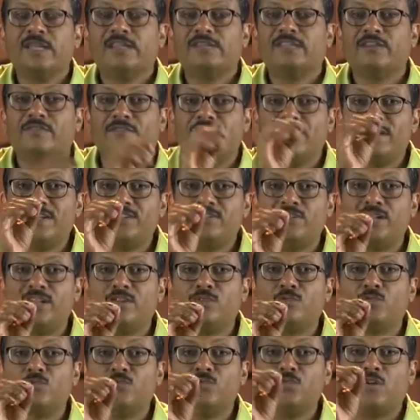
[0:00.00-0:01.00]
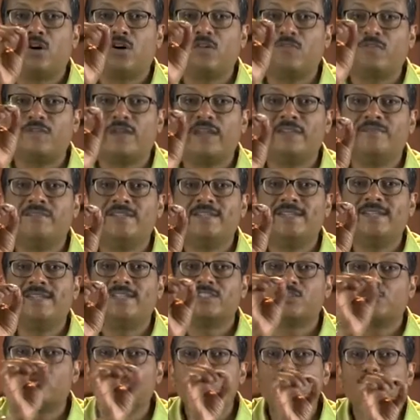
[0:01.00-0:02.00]
The Federal Rule of
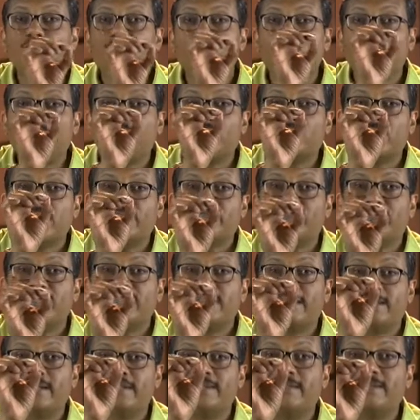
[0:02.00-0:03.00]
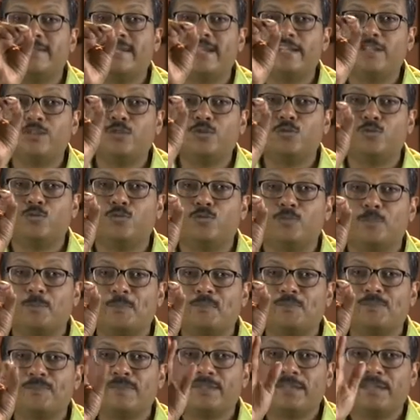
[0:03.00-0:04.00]
Evidence, Rule 702,
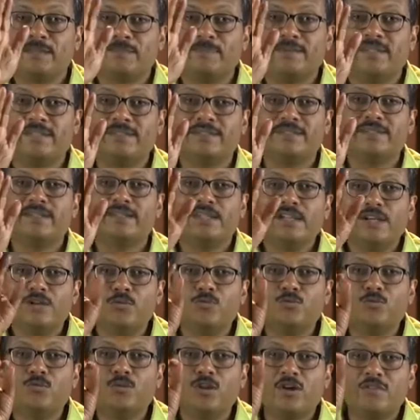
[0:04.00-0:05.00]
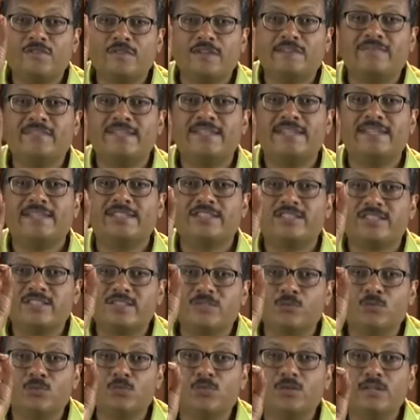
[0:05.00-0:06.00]
repeat, Rule of
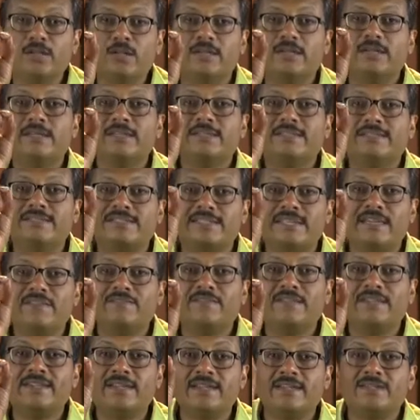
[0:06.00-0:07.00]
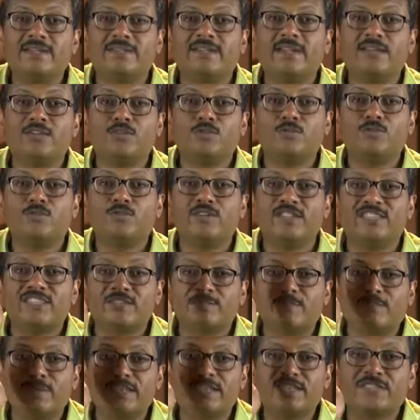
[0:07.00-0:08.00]
Evidence, Rule 702 is
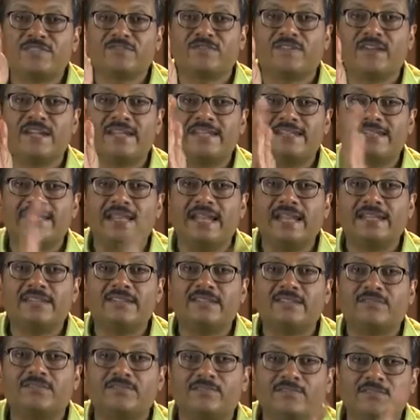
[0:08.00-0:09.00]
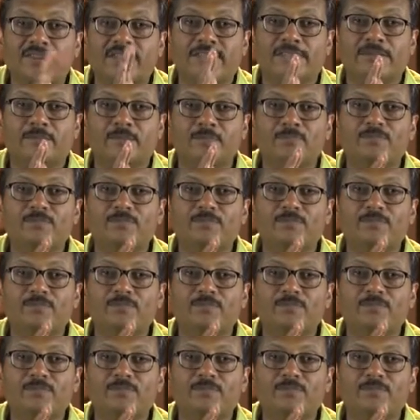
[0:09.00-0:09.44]
specified that 1.